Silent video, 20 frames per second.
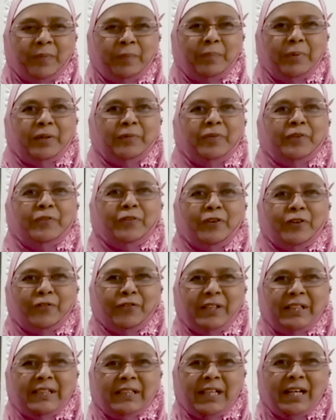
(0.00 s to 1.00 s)
But before
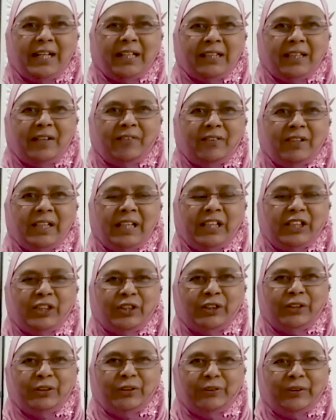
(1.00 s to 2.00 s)
we start our
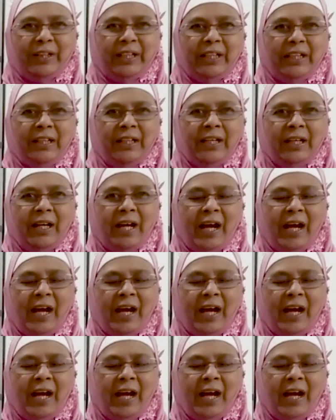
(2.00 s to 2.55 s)
lecture today,